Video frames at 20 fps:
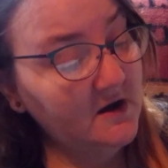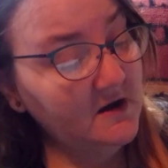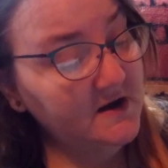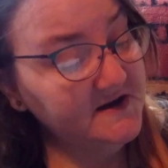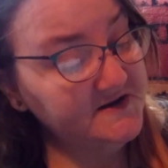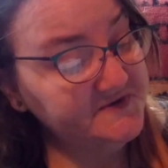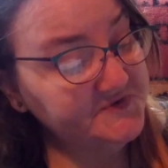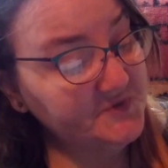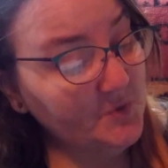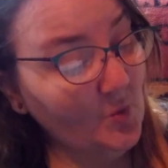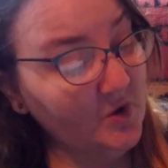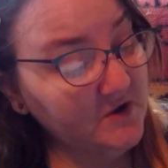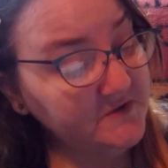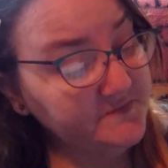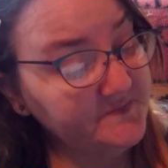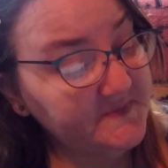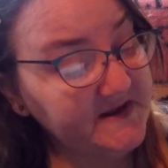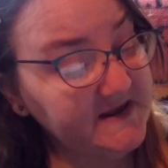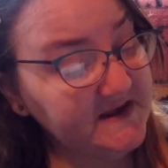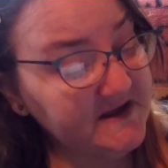It's a 1
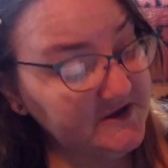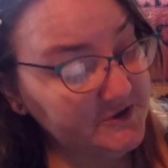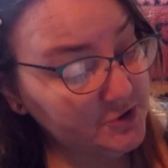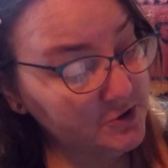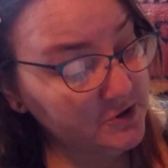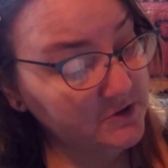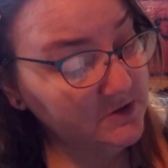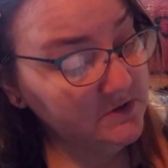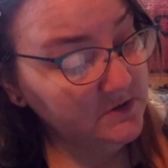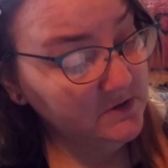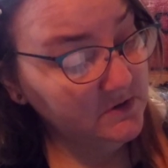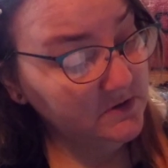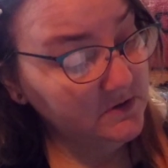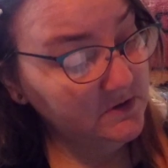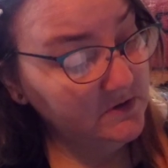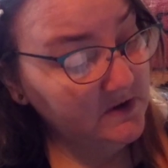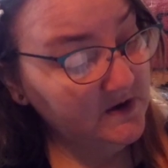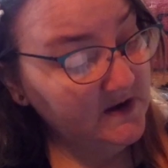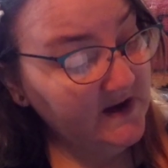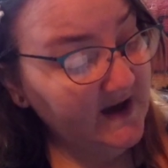beginner.
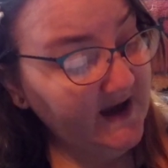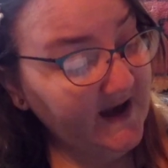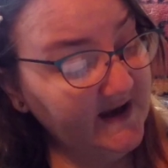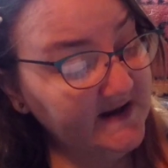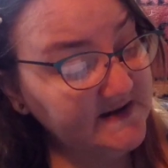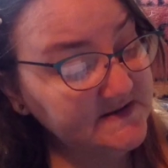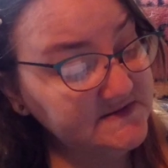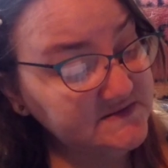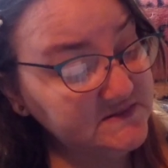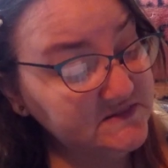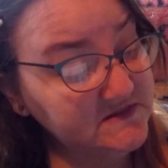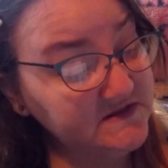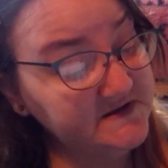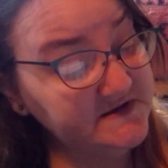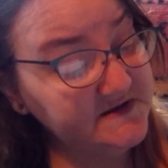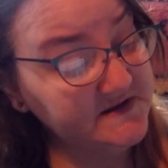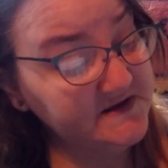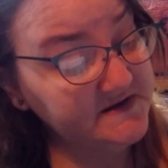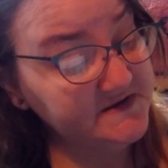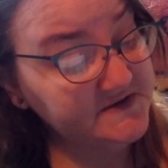Aunt
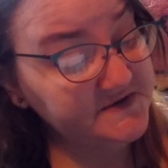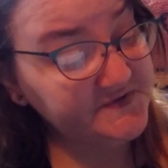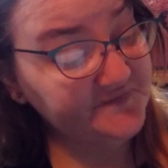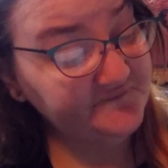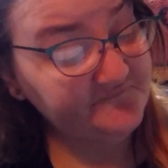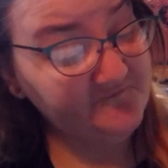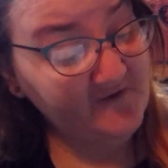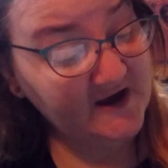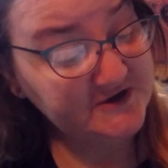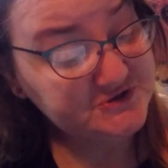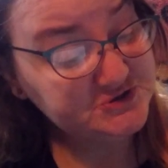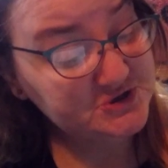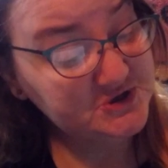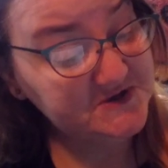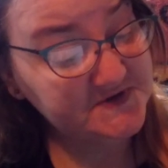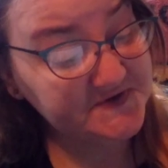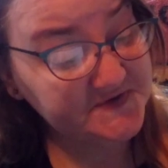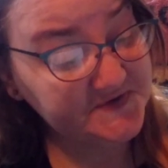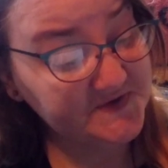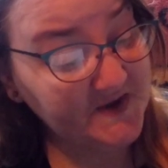Lydia's
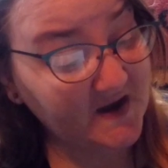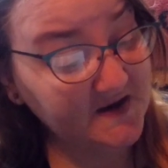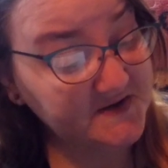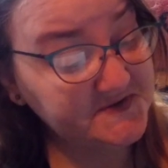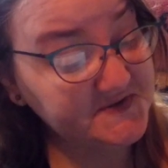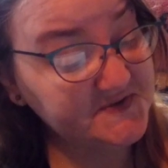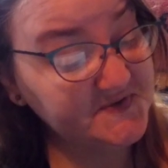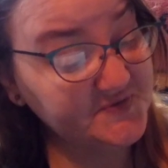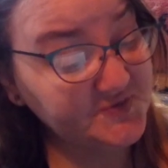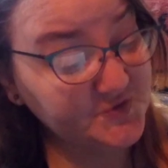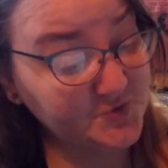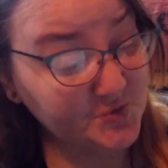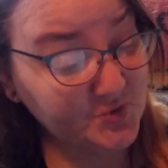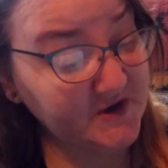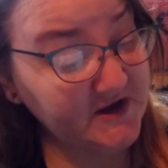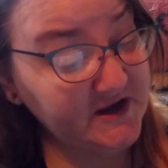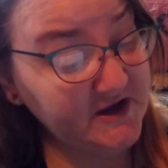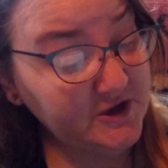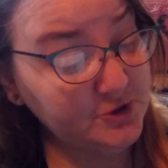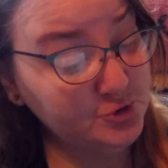fashion size
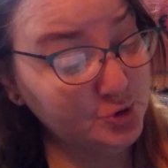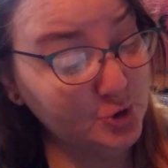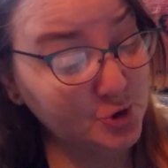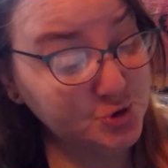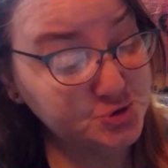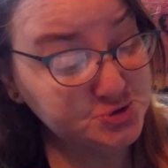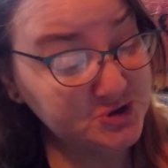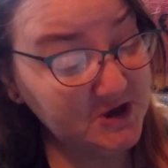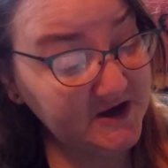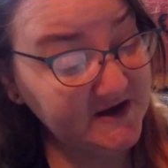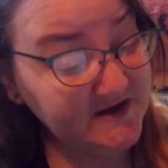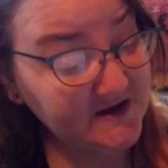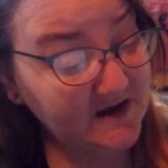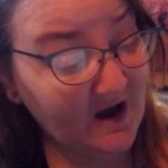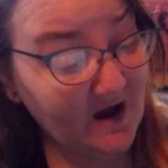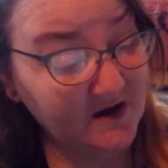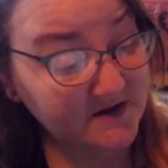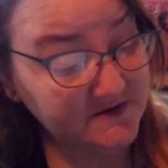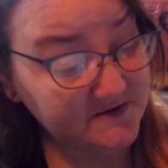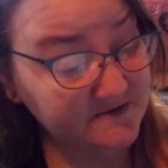3 crochet
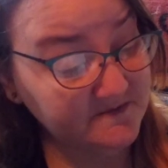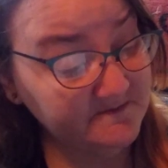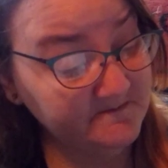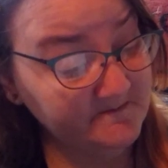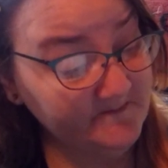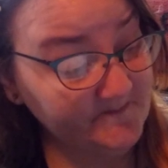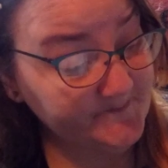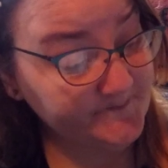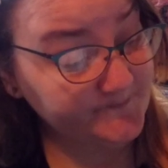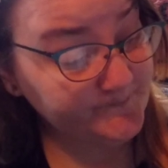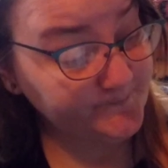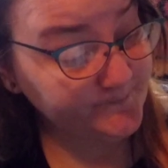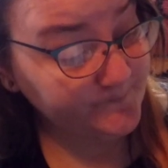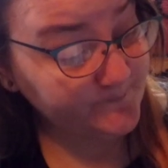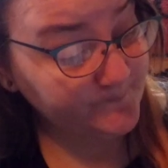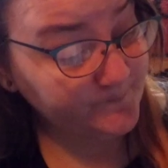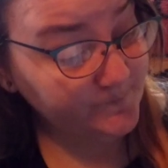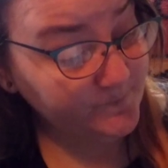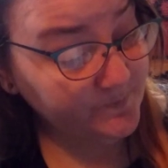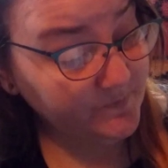cotton.
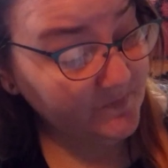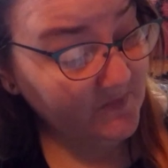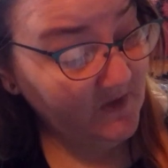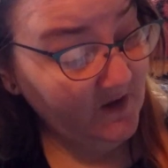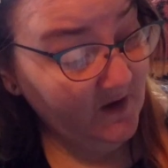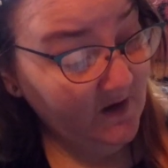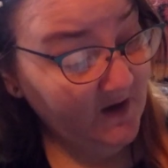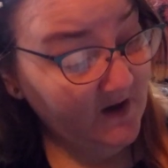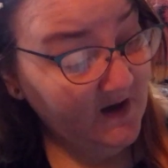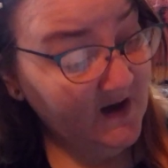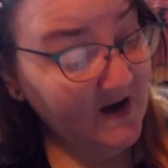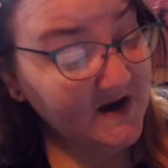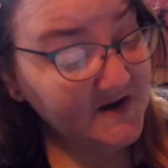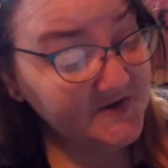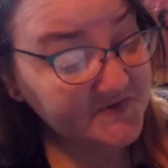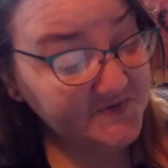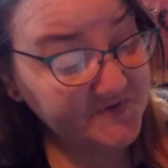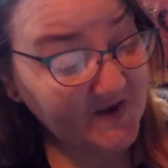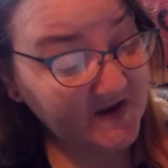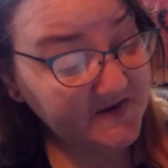A
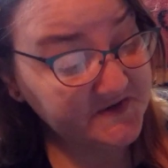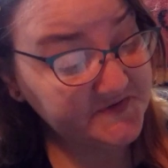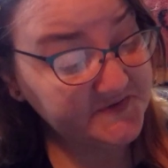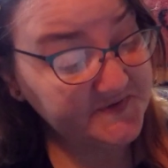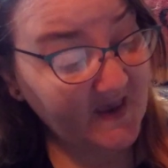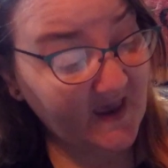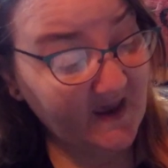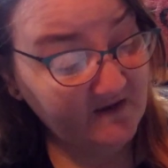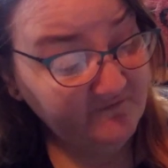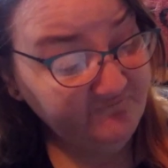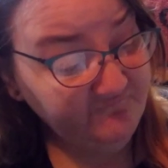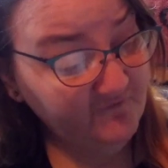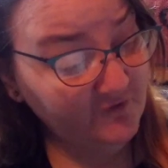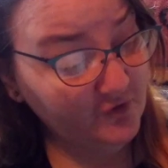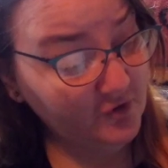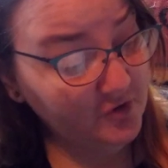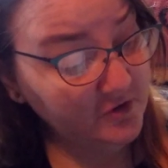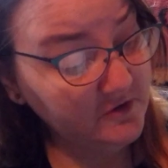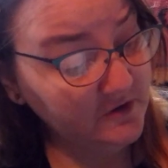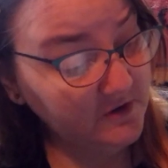size F
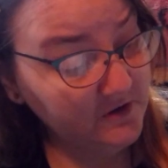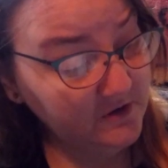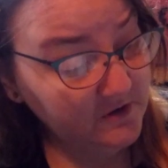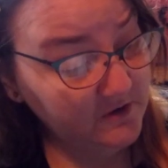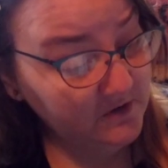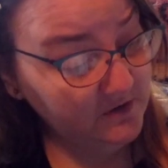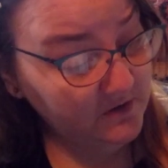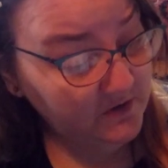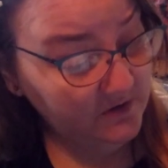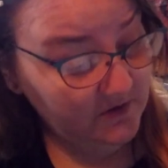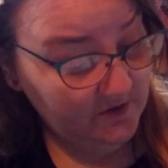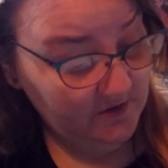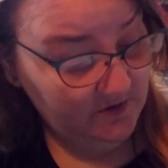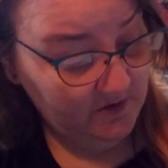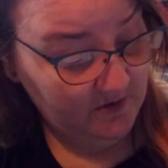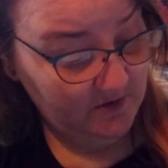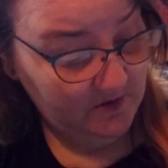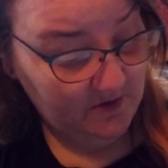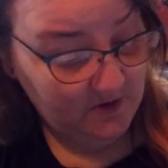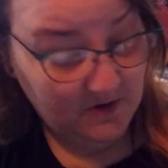hook.
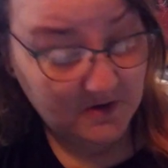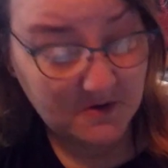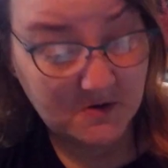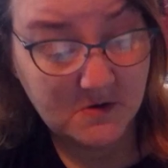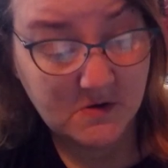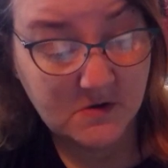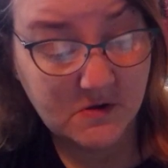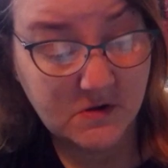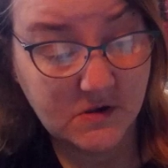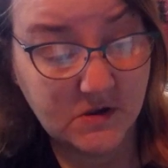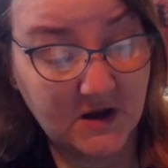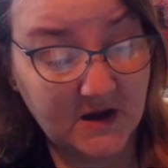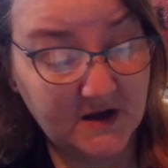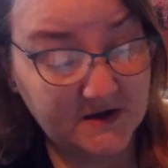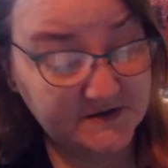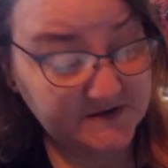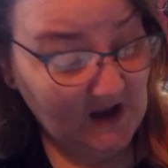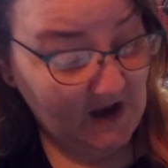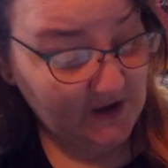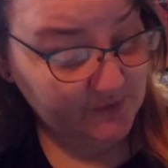
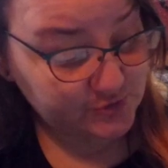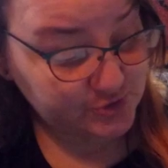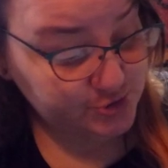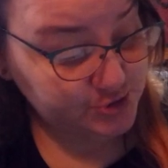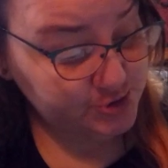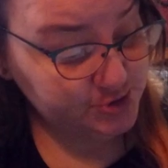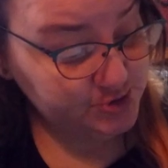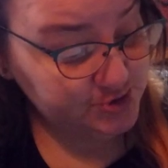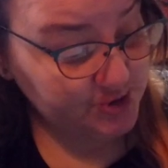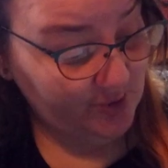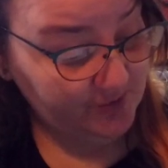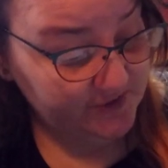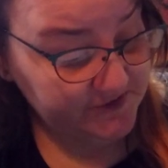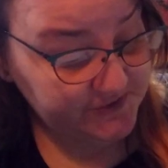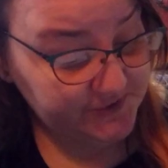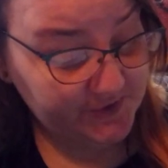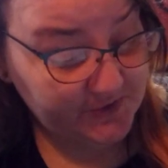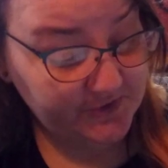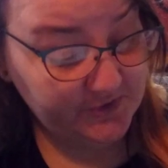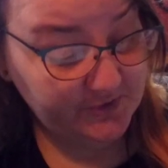And I will show it
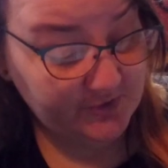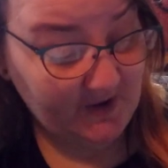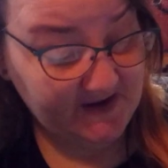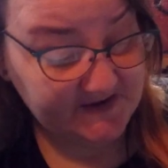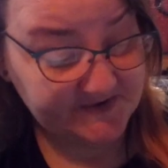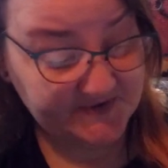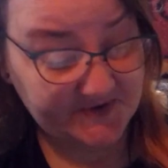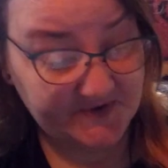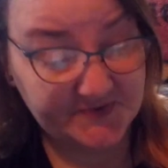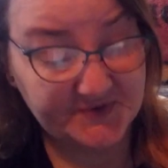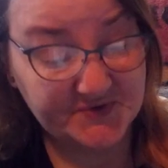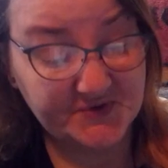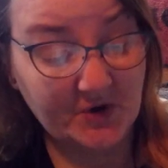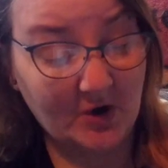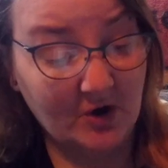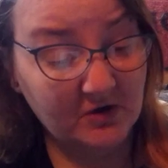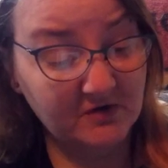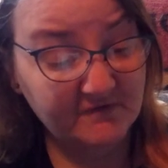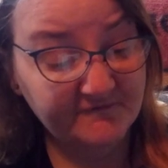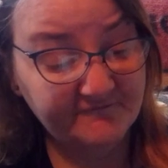to you as a
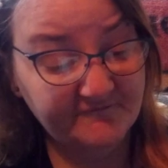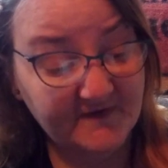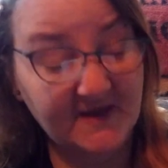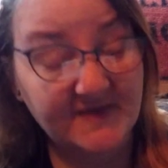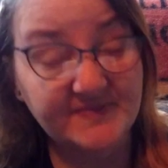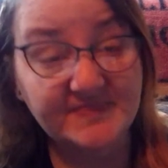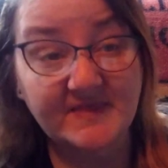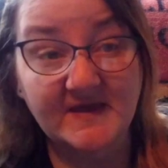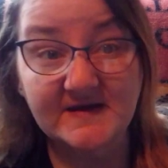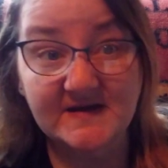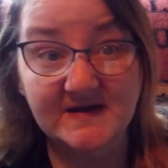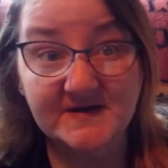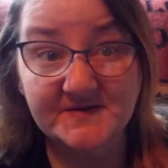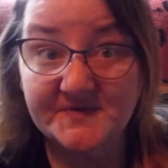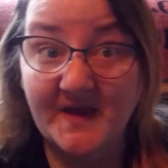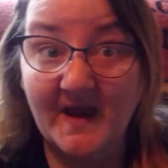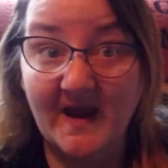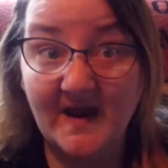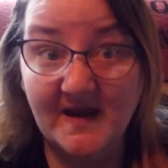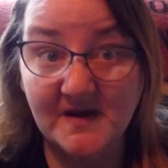scarf and then as
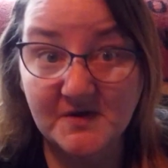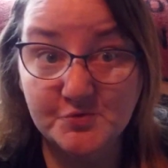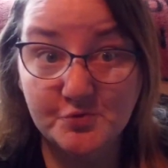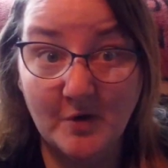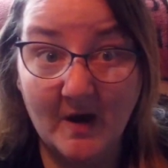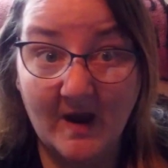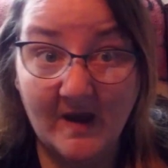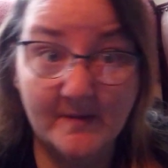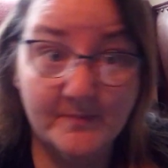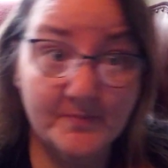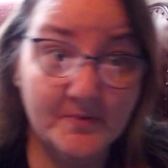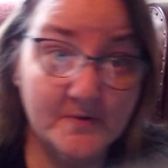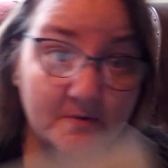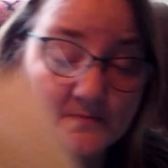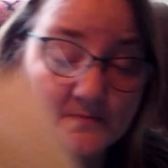a head wrap.